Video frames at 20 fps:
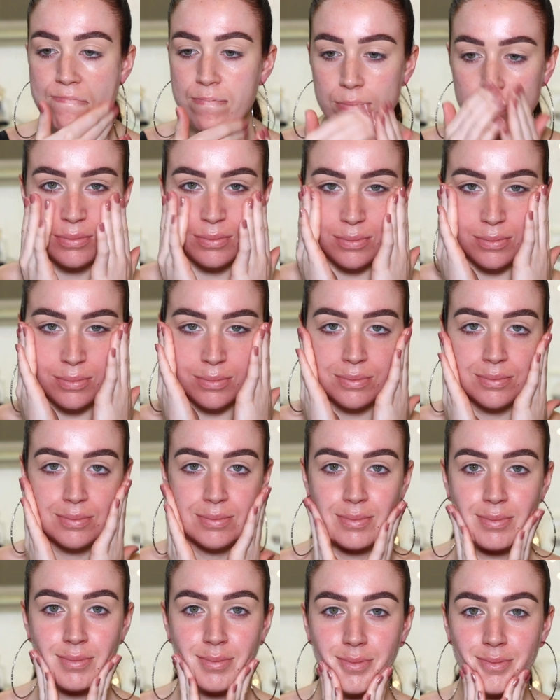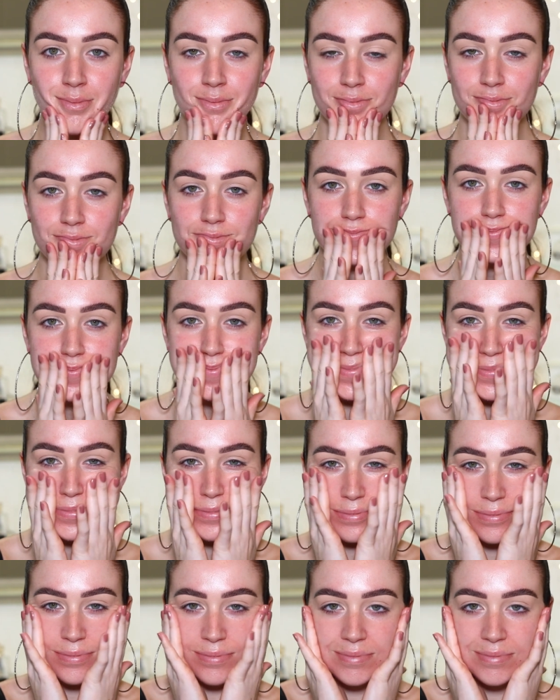No one is speaking in this clip.